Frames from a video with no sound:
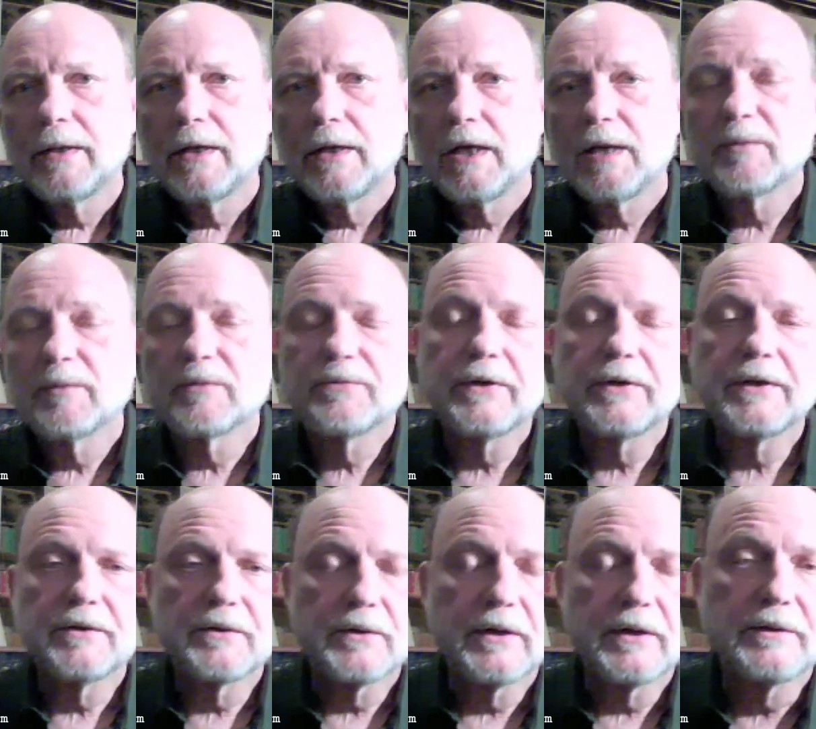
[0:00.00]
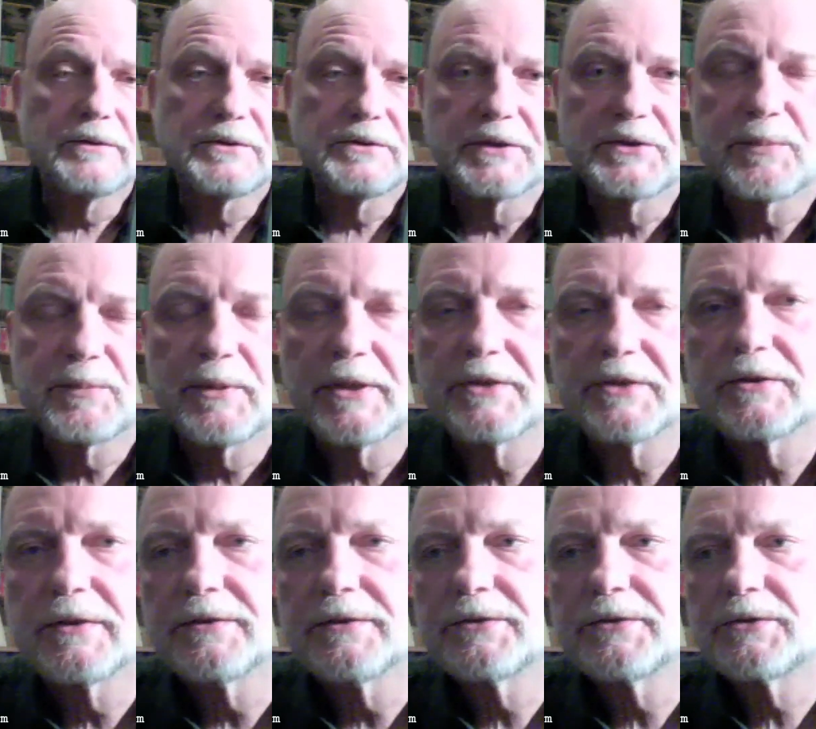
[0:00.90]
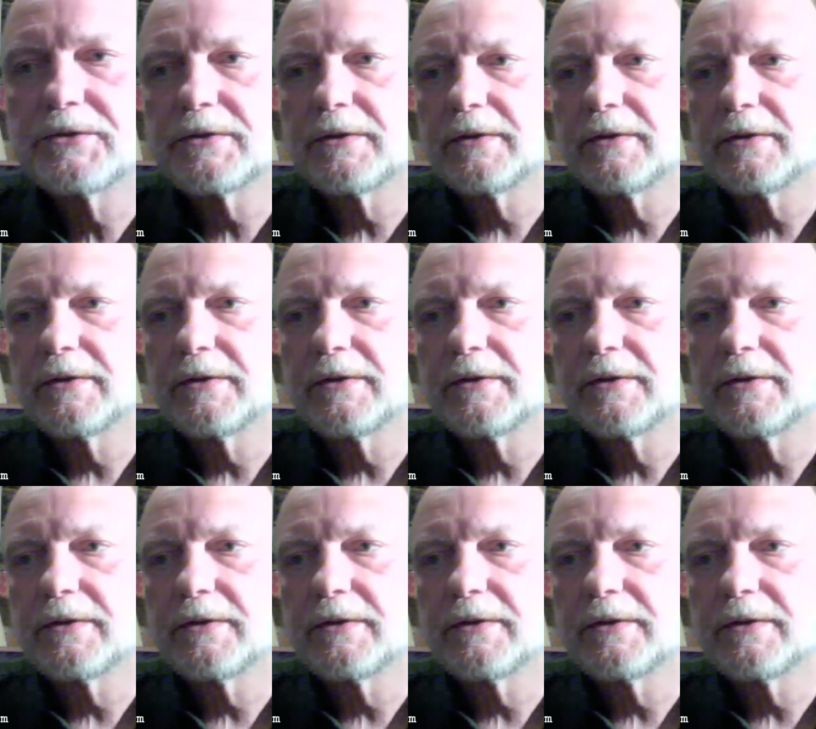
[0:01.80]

I'm afraid there are such precedents.